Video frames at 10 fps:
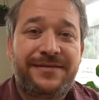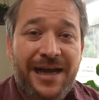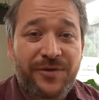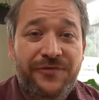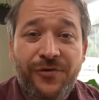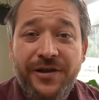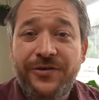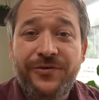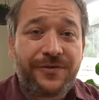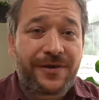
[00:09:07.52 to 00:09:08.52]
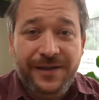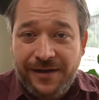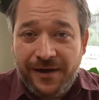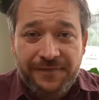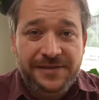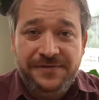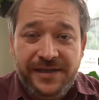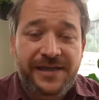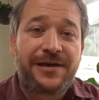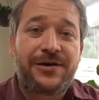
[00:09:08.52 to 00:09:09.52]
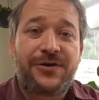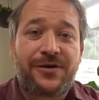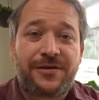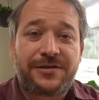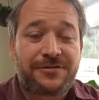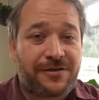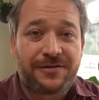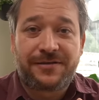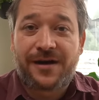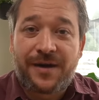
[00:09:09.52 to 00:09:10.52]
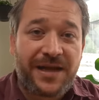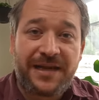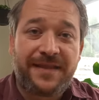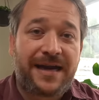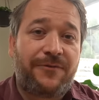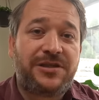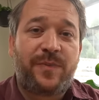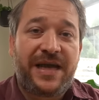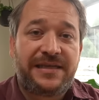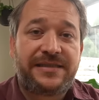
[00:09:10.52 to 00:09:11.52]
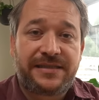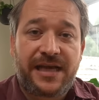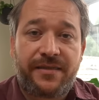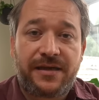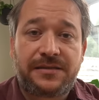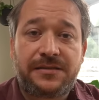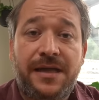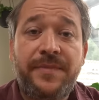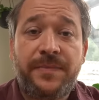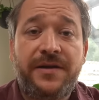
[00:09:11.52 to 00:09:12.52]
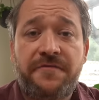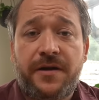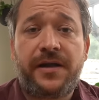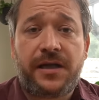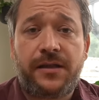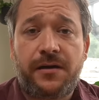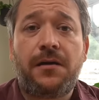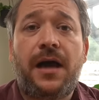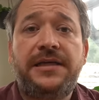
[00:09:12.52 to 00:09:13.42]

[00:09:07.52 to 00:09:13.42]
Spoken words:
Now, before you click off this video or start commenting that I was paid to say this, let me be very clear.